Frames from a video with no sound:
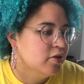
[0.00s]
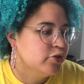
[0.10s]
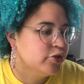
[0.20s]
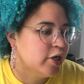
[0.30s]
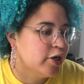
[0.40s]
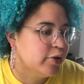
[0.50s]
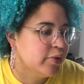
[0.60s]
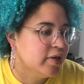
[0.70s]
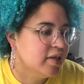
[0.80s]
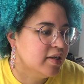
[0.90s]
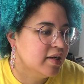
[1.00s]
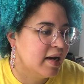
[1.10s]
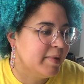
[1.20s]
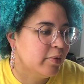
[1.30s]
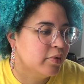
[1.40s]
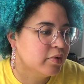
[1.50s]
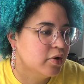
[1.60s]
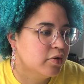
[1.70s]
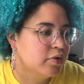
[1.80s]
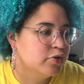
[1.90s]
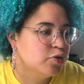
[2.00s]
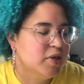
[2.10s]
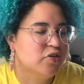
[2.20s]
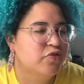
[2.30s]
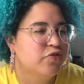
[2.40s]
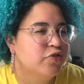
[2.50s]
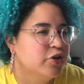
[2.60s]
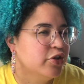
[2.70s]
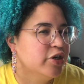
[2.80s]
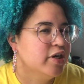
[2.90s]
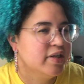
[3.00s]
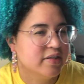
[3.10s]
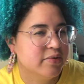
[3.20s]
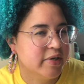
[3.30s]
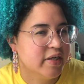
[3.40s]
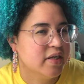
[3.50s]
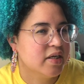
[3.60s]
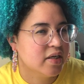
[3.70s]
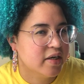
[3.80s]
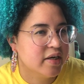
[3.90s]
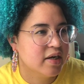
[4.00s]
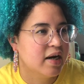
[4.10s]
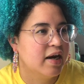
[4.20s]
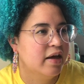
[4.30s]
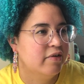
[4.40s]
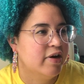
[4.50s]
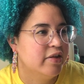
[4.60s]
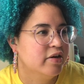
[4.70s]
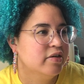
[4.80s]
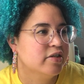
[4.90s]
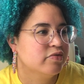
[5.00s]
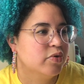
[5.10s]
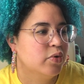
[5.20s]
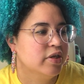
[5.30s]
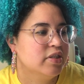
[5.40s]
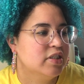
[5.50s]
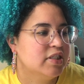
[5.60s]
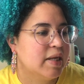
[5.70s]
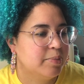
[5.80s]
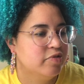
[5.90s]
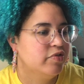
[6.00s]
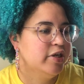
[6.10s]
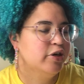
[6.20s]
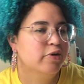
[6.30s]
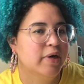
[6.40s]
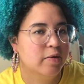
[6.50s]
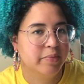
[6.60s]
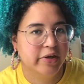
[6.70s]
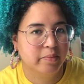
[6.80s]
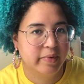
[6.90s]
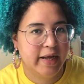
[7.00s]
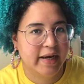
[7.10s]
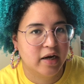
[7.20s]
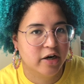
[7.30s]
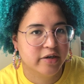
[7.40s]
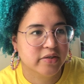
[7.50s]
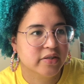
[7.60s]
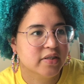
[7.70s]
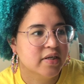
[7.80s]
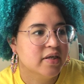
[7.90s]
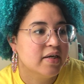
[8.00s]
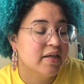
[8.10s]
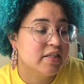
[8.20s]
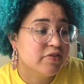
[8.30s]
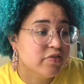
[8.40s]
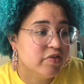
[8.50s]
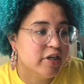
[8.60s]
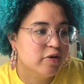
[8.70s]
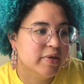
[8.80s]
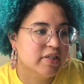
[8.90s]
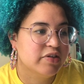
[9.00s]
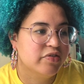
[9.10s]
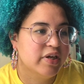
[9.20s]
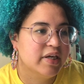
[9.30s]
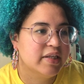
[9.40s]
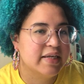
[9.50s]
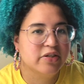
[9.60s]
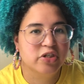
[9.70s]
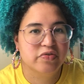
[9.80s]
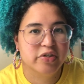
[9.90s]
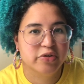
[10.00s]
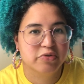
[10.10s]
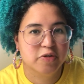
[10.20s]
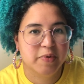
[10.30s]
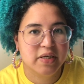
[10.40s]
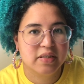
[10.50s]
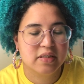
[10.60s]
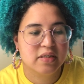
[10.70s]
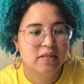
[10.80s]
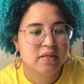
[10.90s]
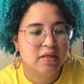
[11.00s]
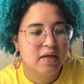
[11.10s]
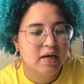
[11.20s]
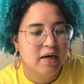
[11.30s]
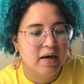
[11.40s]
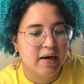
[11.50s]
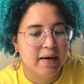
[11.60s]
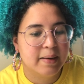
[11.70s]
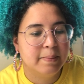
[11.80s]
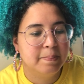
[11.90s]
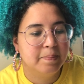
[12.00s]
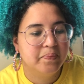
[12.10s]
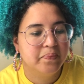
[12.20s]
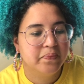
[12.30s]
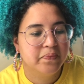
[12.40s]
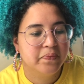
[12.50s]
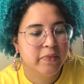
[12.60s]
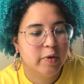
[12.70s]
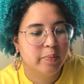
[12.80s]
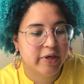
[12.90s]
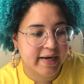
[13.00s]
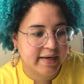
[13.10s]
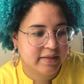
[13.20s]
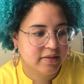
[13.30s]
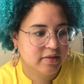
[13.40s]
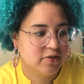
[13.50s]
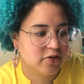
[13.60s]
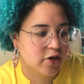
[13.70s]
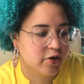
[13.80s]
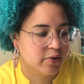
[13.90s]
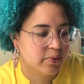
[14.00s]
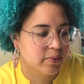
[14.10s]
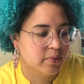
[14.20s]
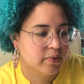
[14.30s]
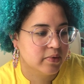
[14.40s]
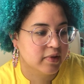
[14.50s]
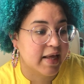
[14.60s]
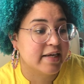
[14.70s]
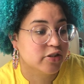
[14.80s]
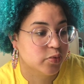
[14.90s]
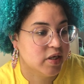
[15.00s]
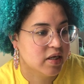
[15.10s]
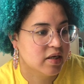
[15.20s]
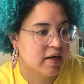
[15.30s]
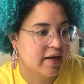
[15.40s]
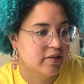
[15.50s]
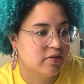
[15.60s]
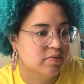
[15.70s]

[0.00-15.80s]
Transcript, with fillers: So I mean, I won't go too much further into it here. I'd rather just record a separate video about being black artist. A different video because I feel like that deserves its own space. Um, but yeah, so last week I